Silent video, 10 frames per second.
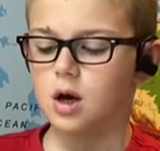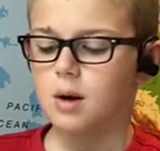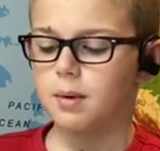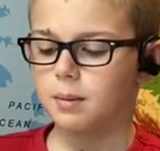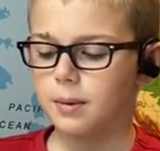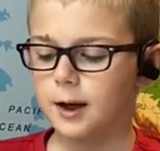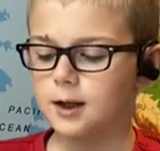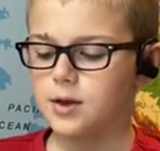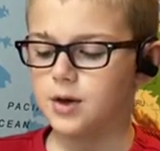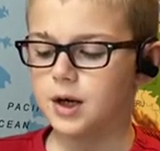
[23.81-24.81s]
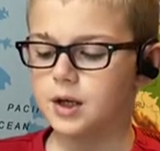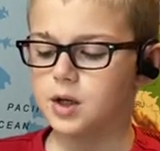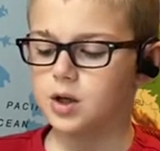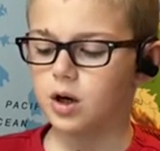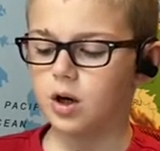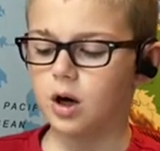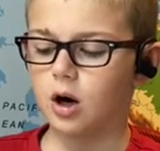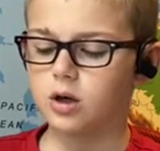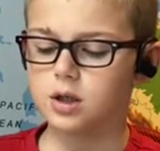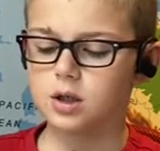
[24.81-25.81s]
but back then the
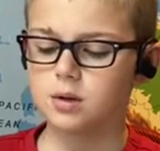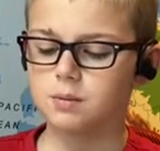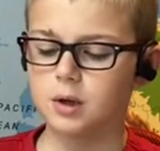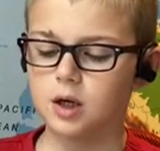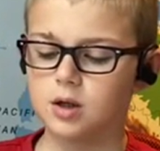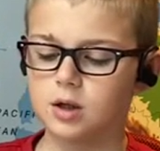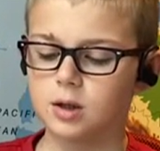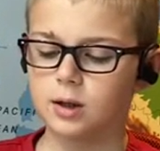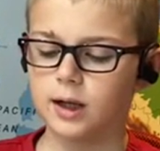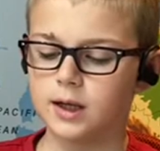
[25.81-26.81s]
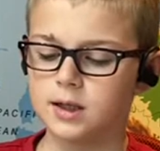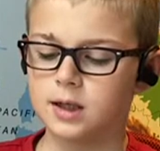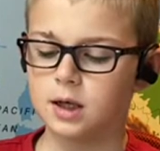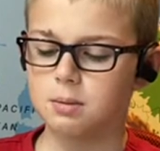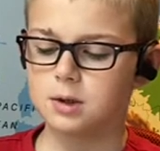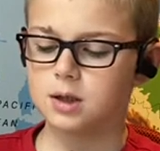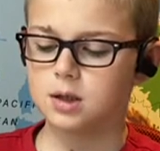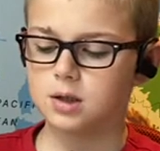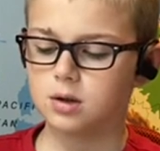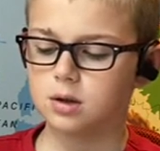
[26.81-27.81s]
artists painted landscapes in
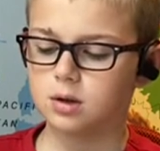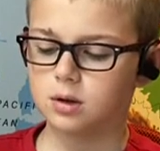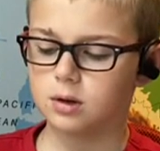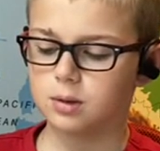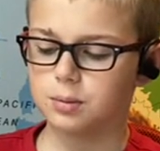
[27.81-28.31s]
studios,